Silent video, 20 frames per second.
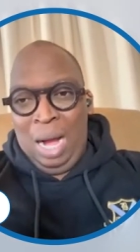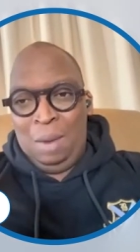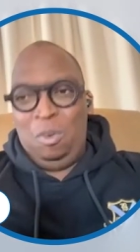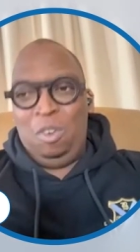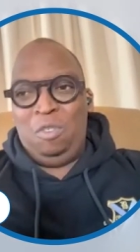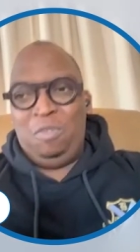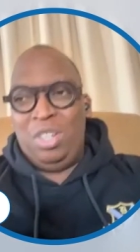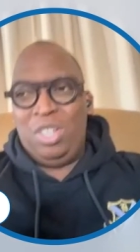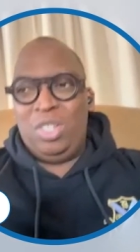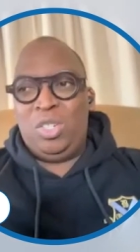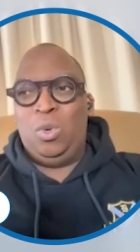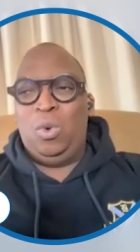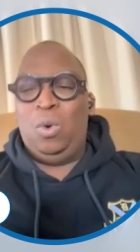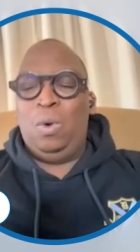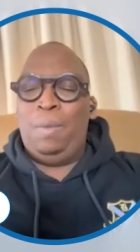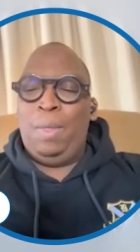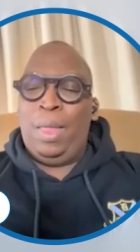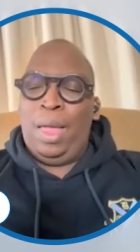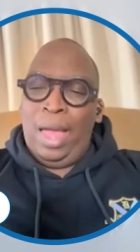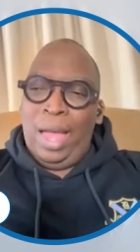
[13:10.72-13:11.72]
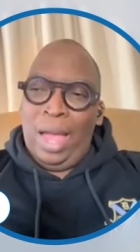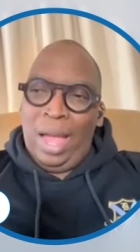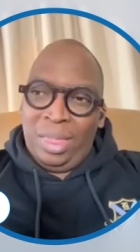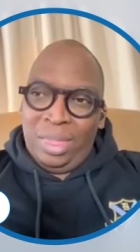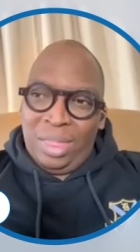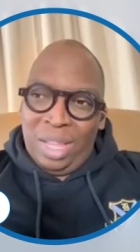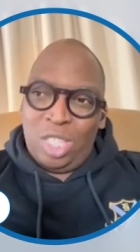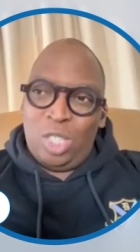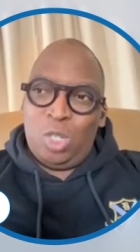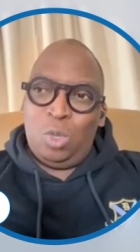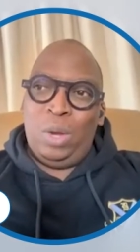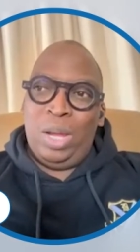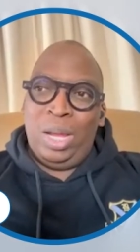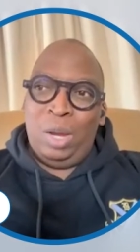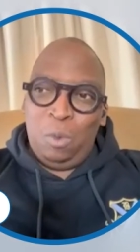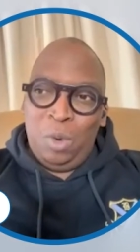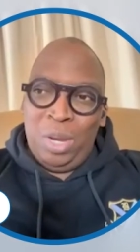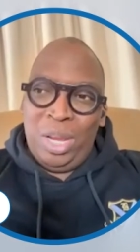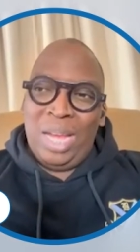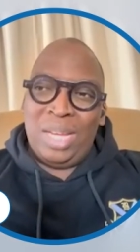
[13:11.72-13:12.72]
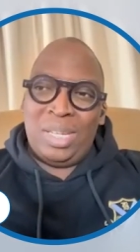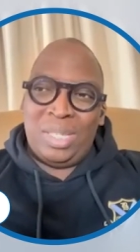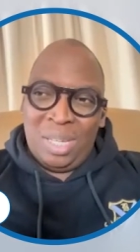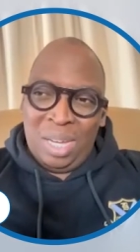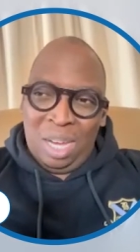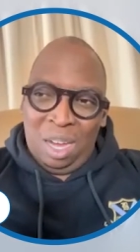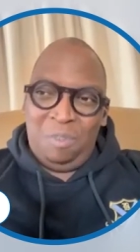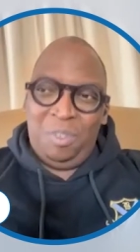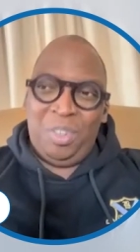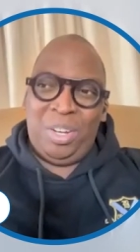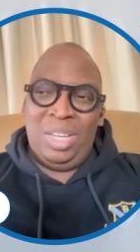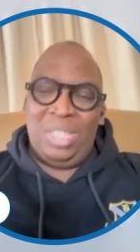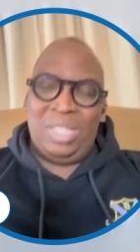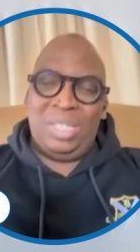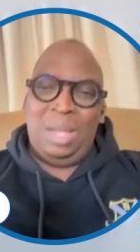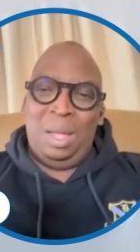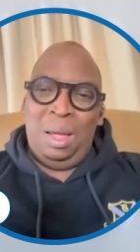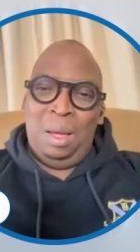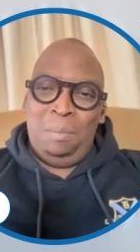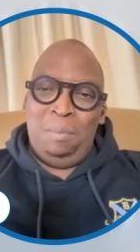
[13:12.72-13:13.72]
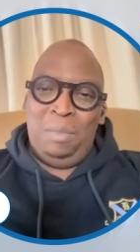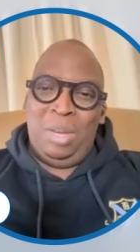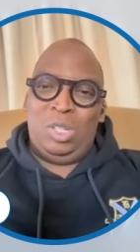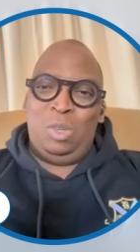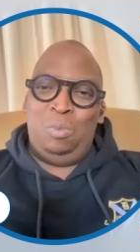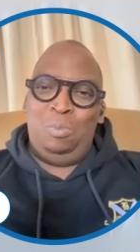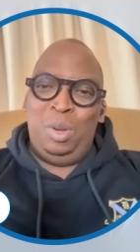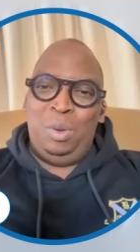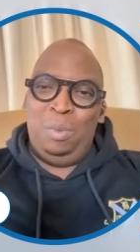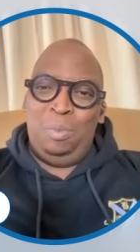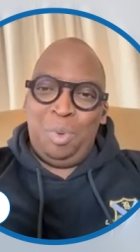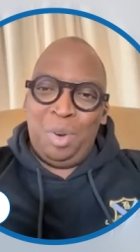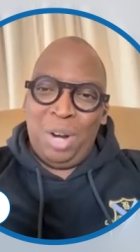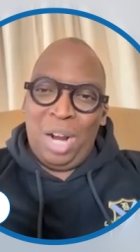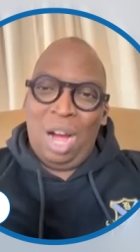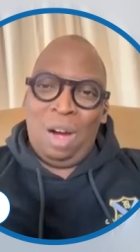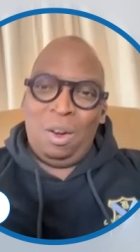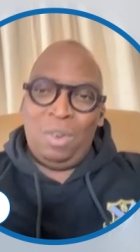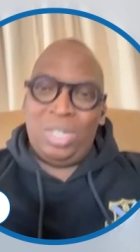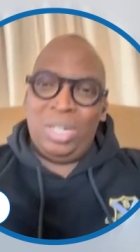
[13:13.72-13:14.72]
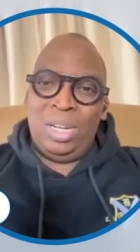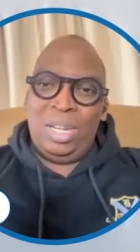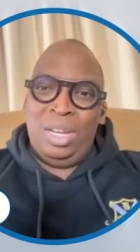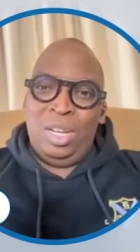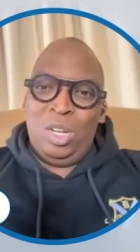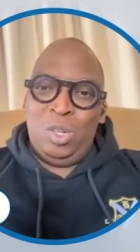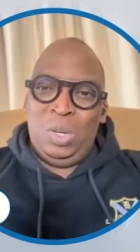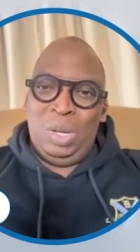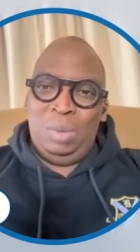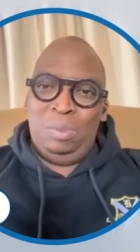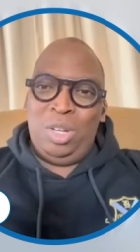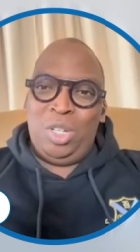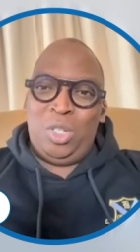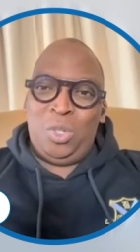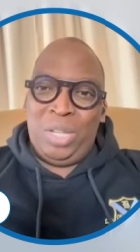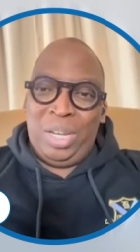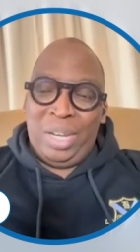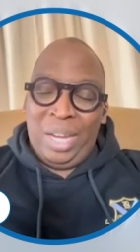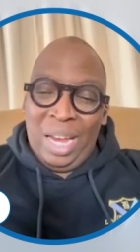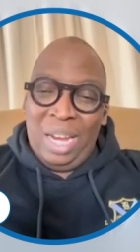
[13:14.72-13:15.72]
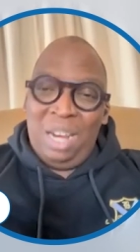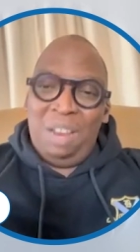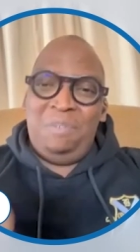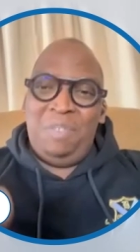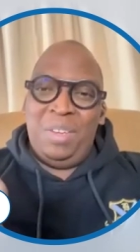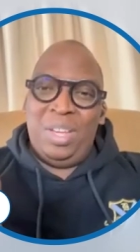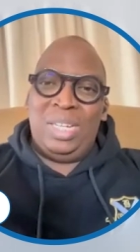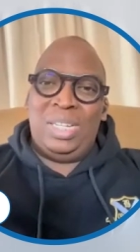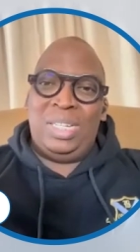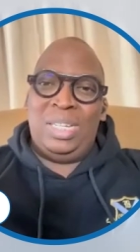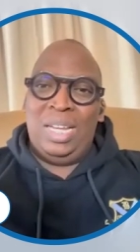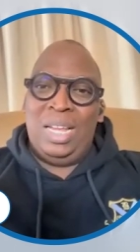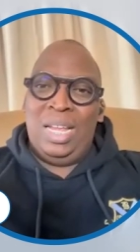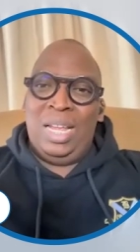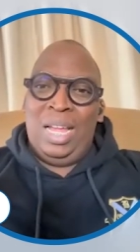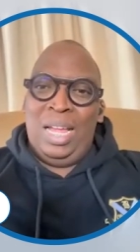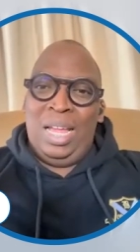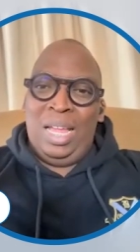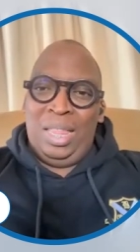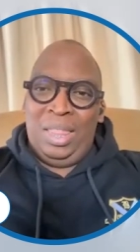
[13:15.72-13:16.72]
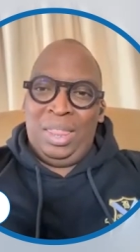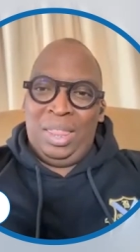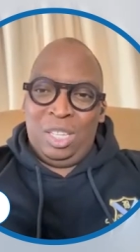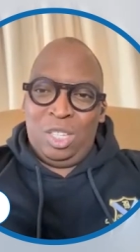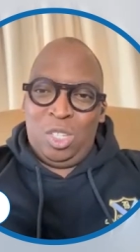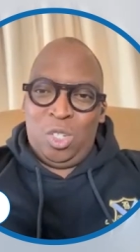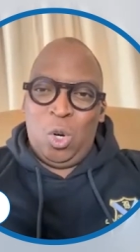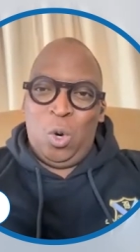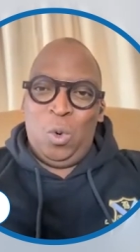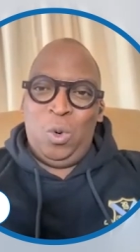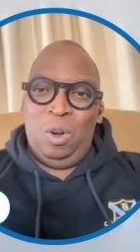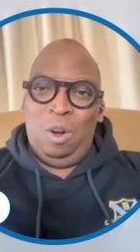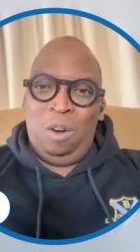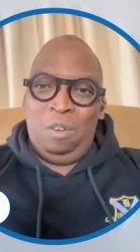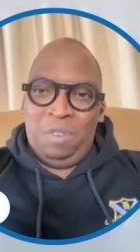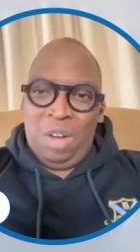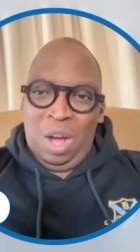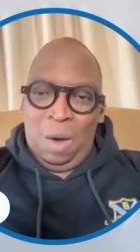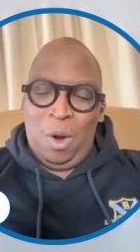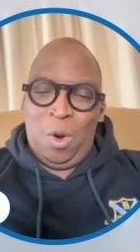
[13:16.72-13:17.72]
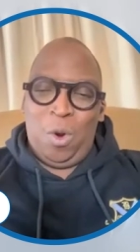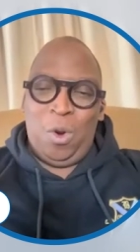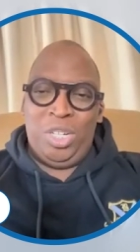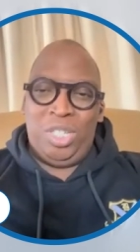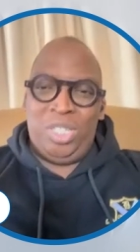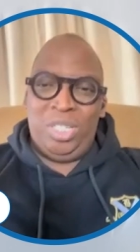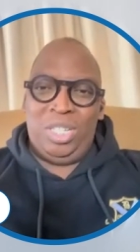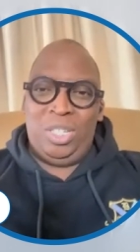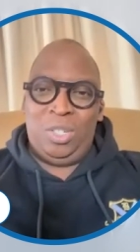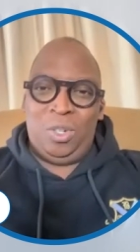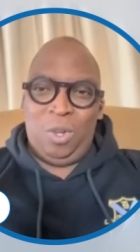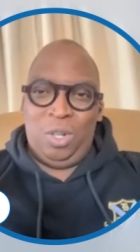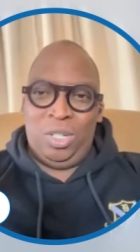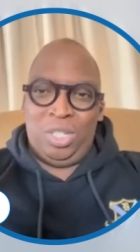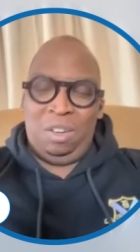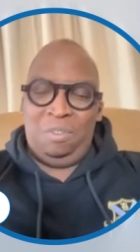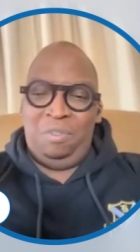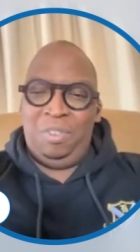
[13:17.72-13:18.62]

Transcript: are moving to. And that's where we as Africans must be proud to be able to elevate the story of our continent called